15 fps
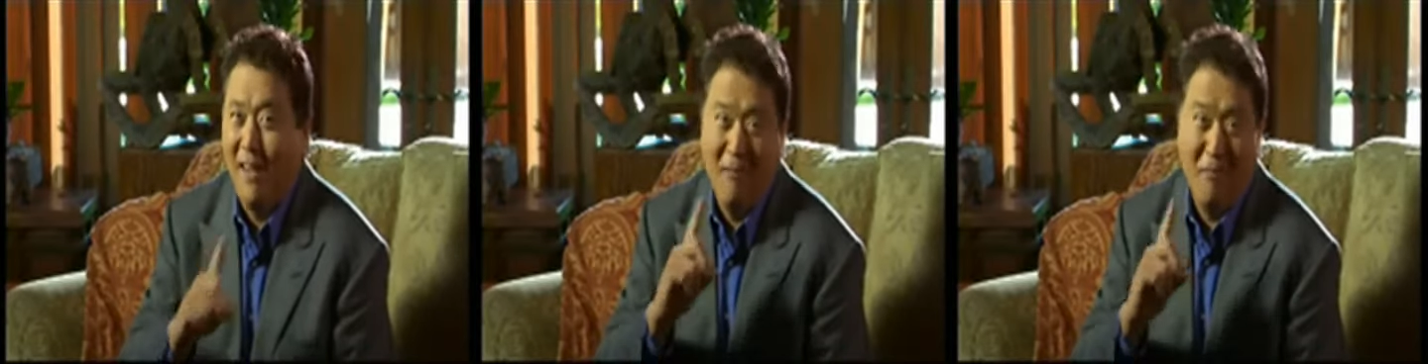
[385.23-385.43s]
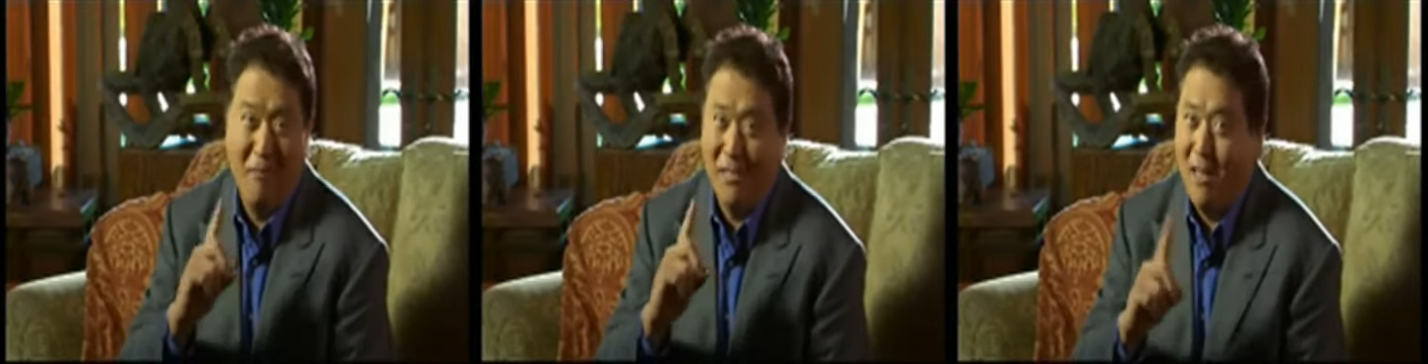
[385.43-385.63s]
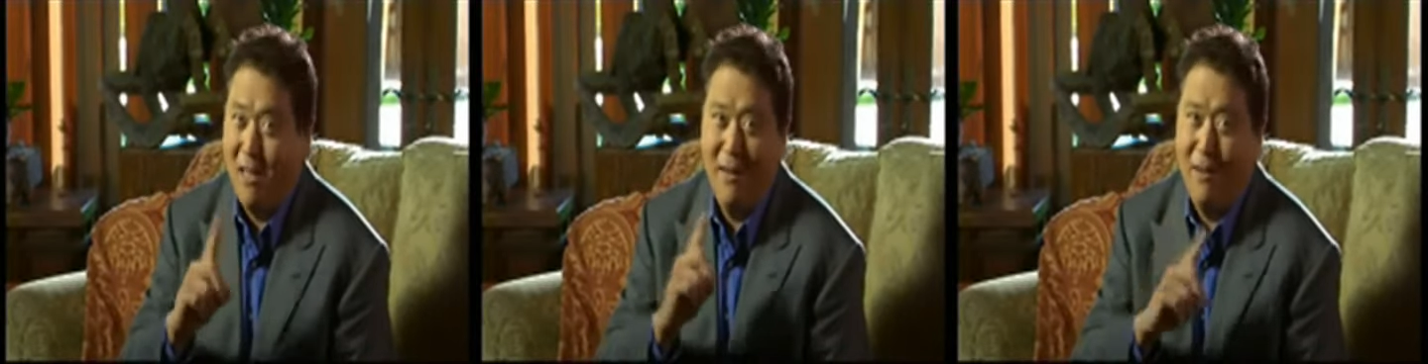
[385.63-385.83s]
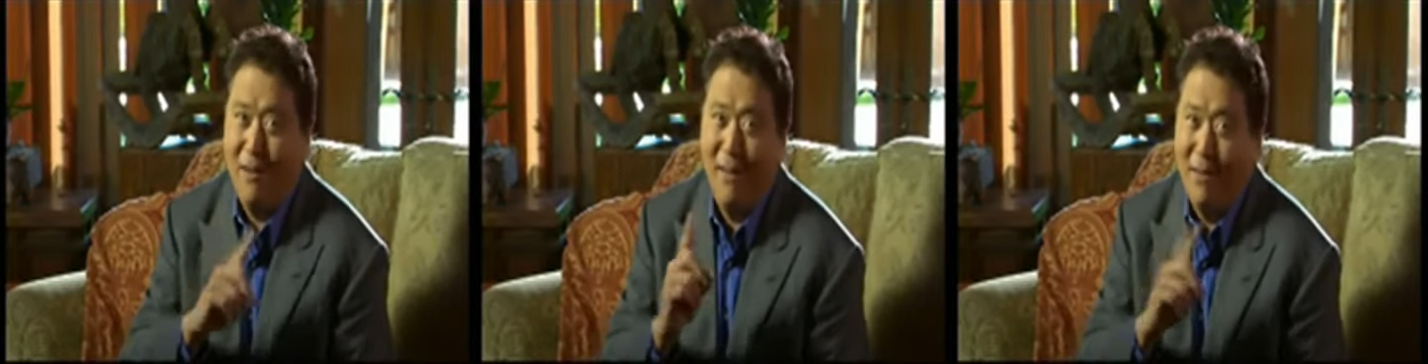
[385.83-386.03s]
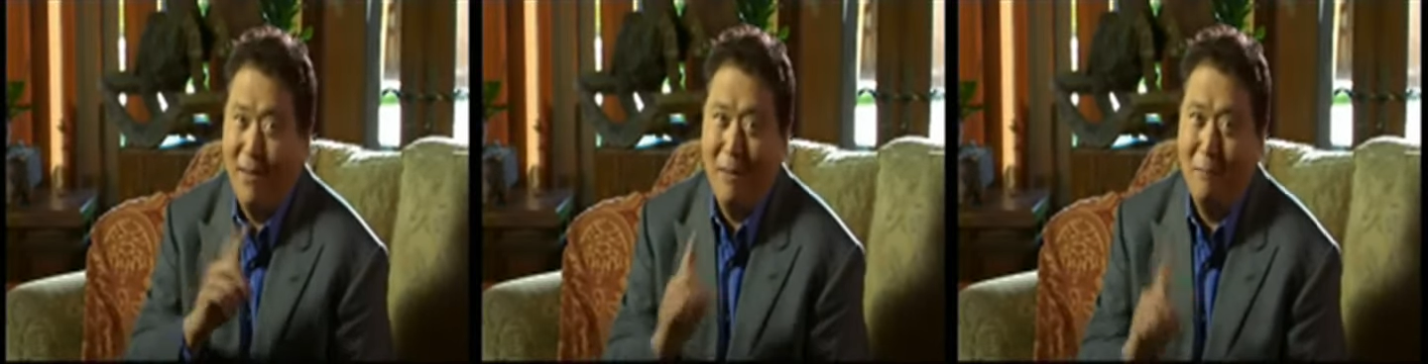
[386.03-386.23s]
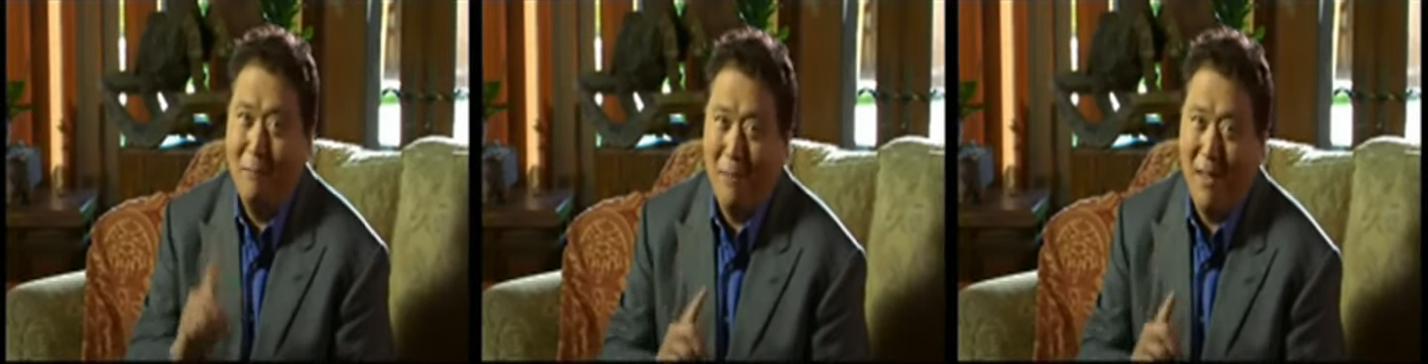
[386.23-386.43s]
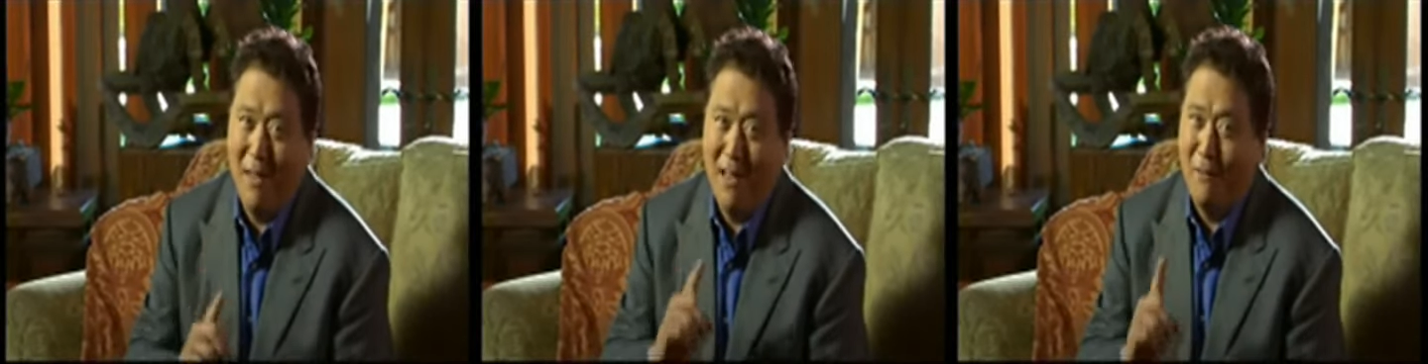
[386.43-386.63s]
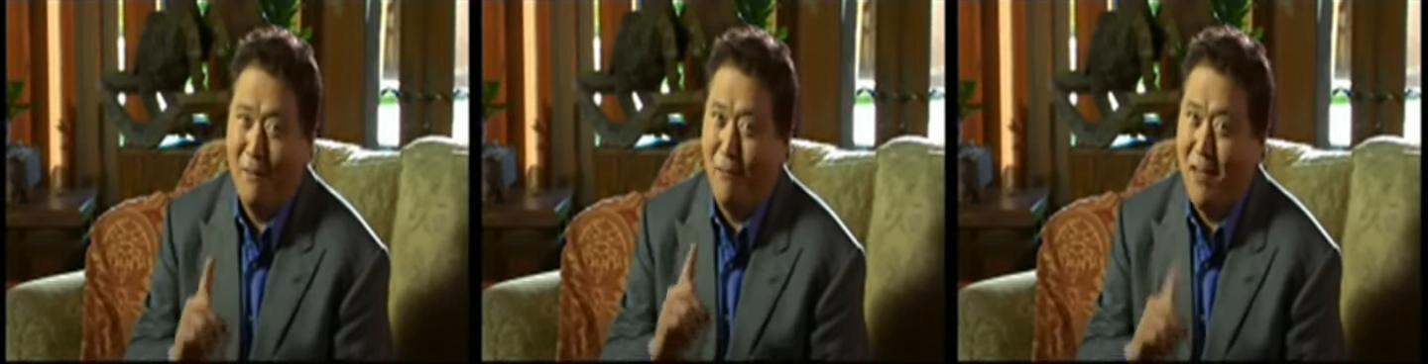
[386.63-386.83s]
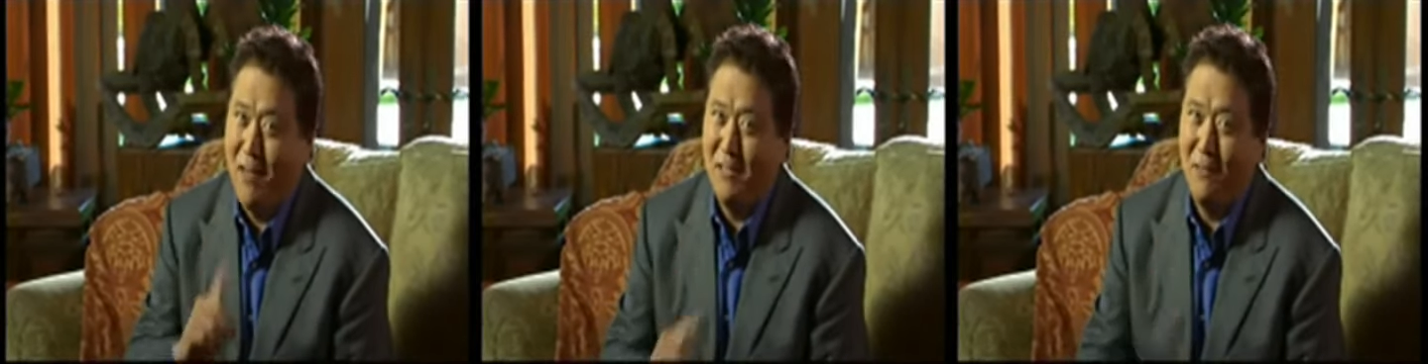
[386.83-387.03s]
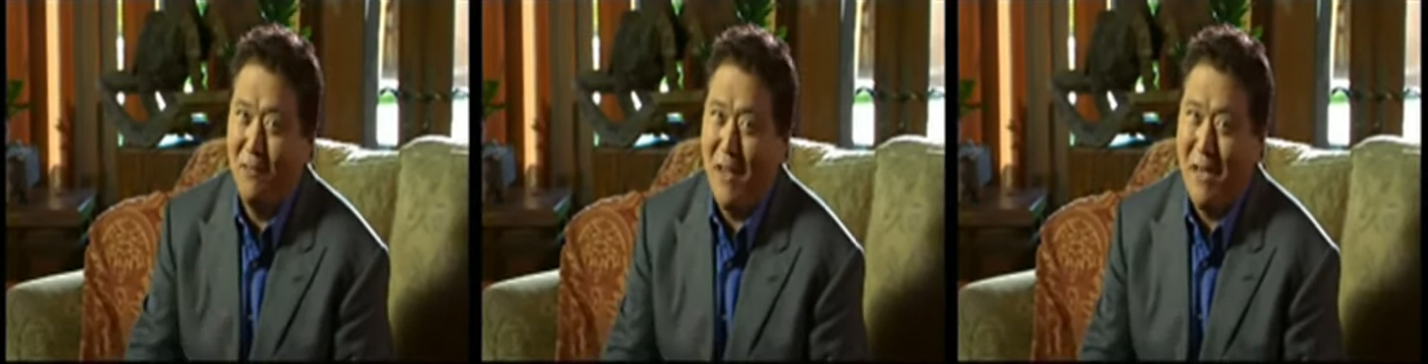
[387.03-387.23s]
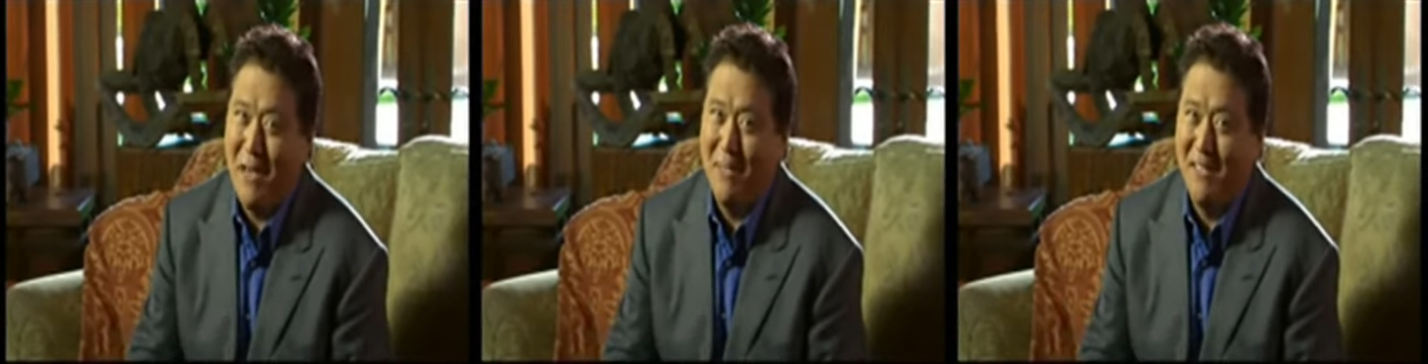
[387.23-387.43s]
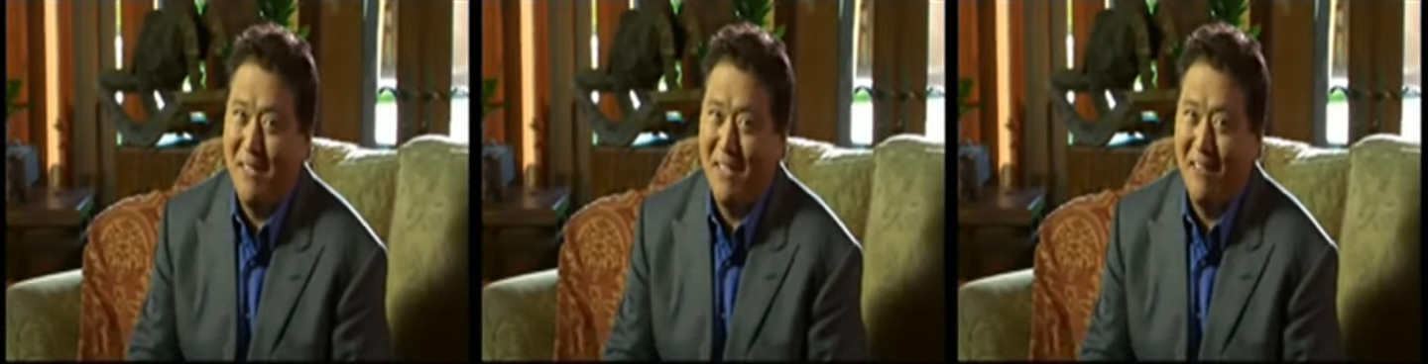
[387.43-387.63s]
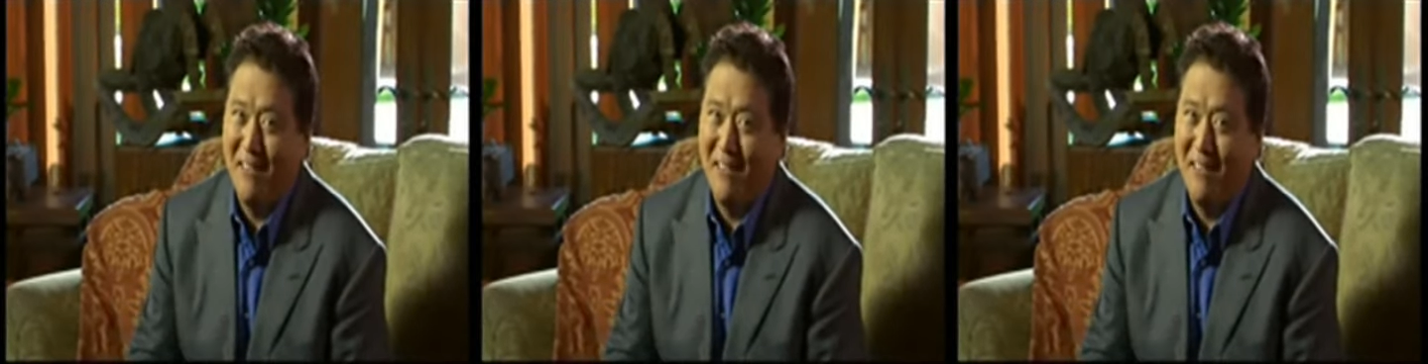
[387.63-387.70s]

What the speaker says: And I had a lot of people, a lot of friends and family